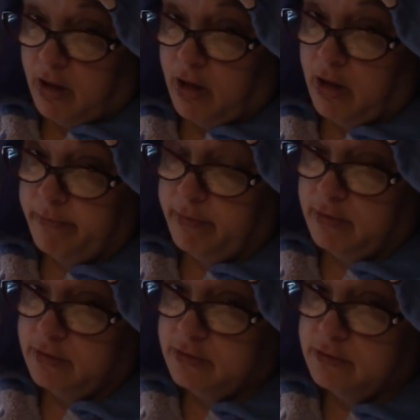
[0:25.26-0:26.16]
I'm
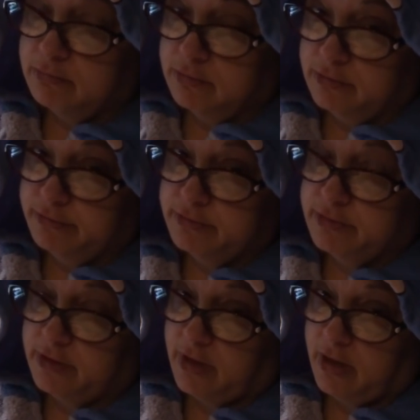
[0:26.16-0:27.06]
a little blue
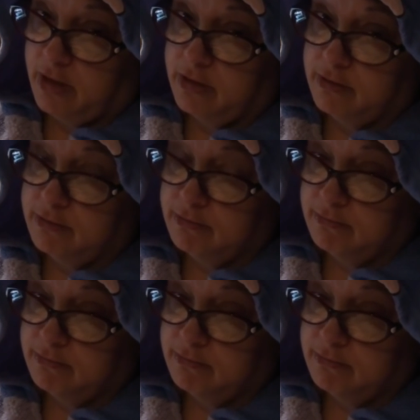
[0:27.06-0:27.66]
today.